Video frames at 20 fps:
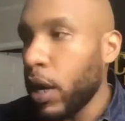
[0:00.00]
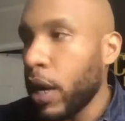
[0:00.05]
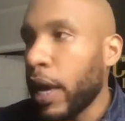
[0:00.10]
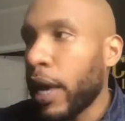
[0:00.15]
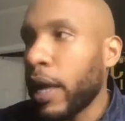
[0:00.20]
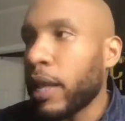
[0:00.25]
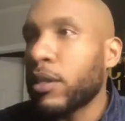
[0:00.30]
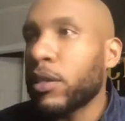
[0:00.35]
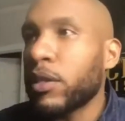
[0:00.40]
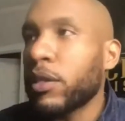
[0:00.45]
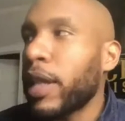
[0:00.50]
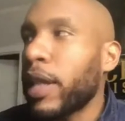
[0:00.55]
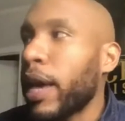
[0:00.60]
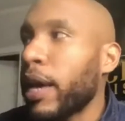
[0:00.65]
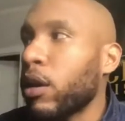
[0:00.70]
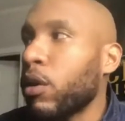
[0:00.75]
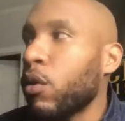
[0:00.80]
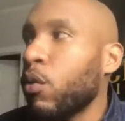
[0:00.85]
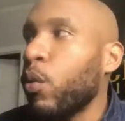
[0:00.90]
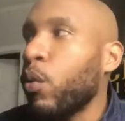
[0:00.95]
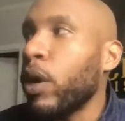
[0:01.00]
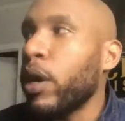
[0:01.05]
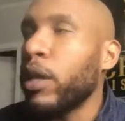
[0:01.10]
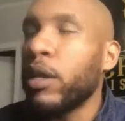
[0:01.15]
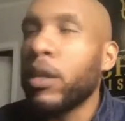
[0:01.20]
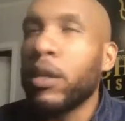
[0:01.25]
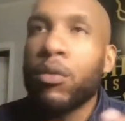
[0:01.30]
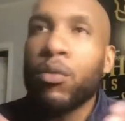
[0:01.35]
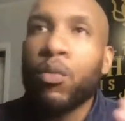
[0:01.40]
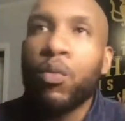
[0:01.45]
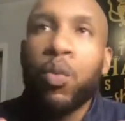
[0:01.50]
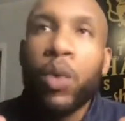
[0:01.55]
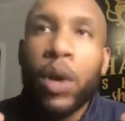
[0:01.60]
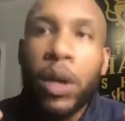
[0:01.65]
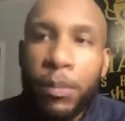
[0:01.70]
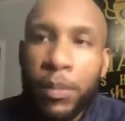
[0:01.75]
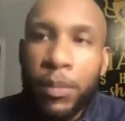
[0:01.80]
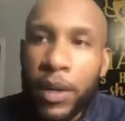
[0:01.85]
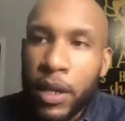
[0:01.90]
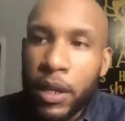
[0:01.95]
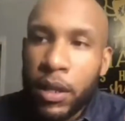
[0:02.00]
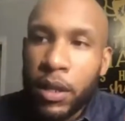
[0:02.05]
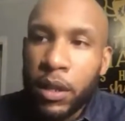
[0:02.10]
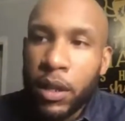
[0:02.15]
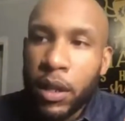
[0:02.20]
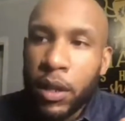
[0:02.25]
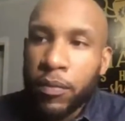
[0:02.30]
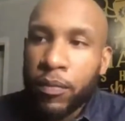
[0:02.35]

It's like when women